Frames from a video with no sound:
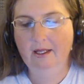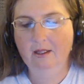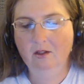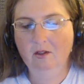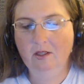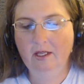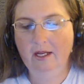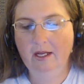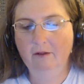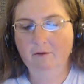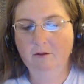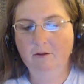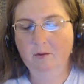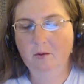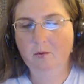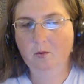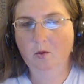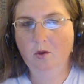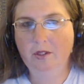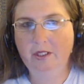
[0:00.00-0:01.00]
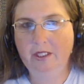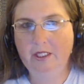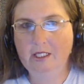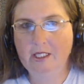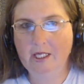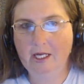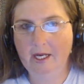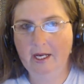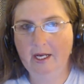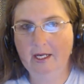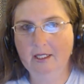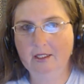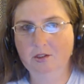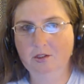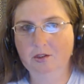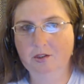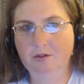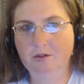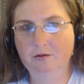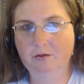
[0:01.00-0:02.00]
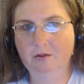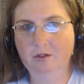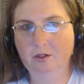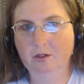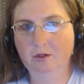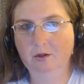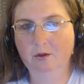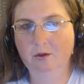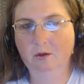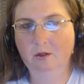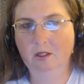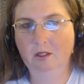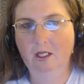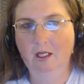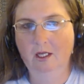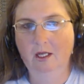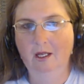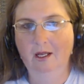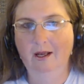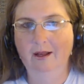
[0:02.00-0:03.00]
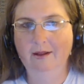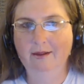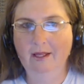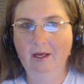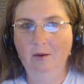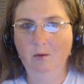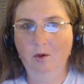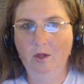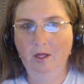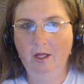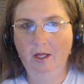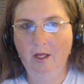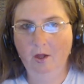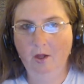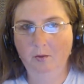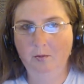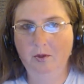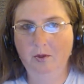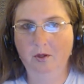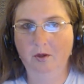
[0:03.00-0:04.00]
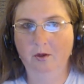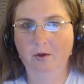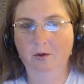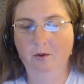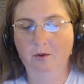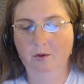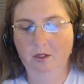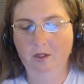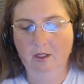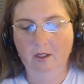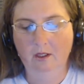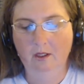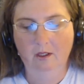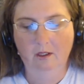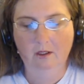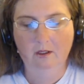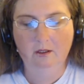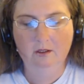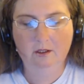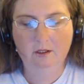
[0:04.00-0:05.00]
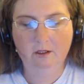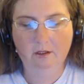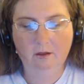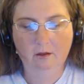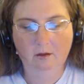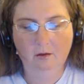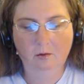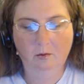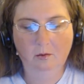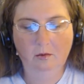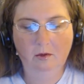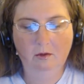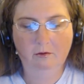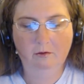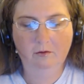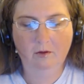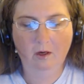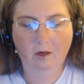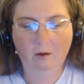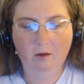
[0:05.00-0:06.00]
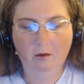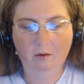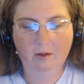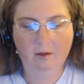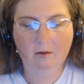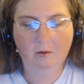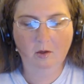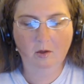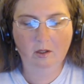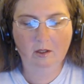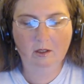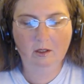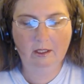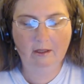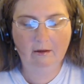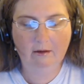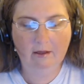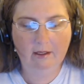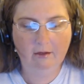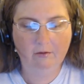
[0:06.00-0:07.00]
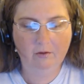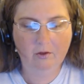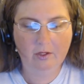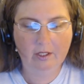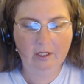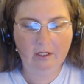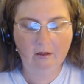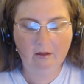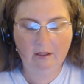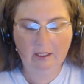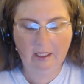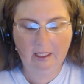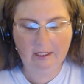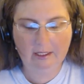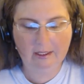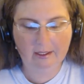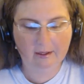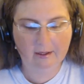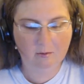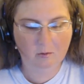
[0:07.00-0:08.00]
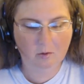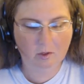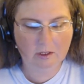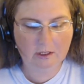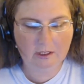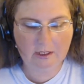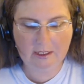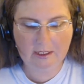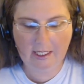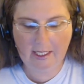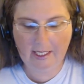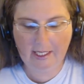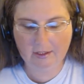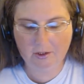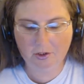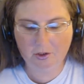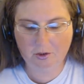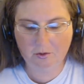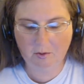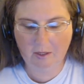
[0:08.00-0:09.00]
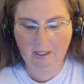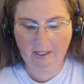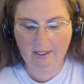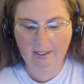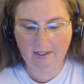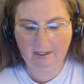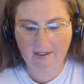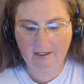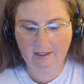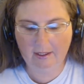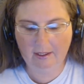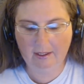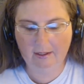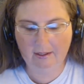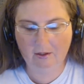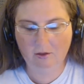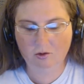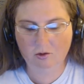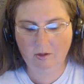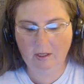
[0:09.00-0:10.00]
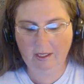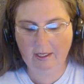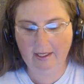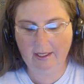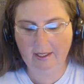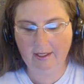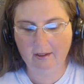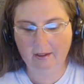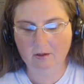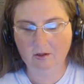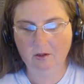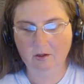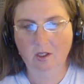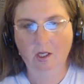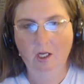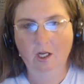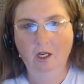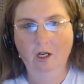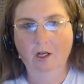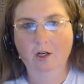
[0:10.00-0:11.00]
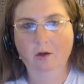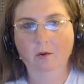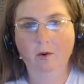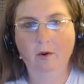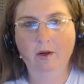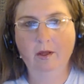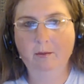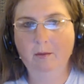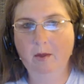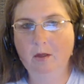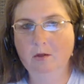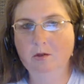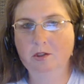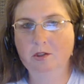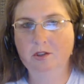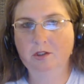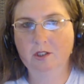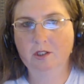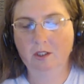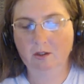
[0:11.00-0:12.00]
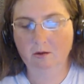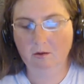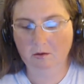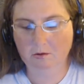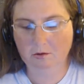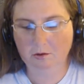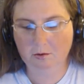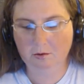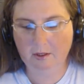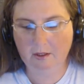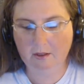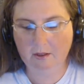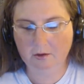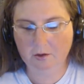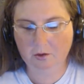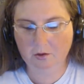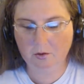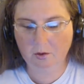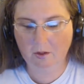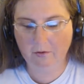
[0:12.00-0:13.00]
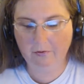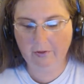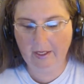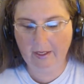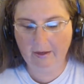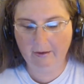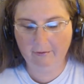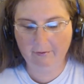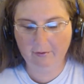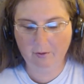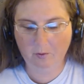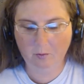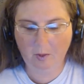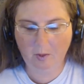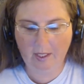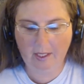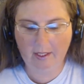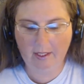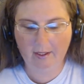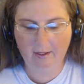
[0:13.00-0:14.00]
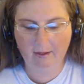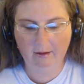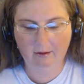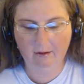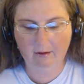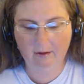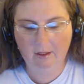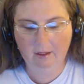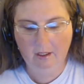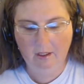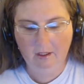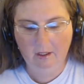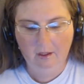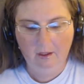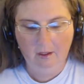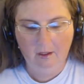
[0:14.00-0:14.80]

and look at it from a more detached view, and that will help you to move forward with more clarity if you can look at it in a more detached way and try to get your own emotions and your own triggers sort of out of the way here.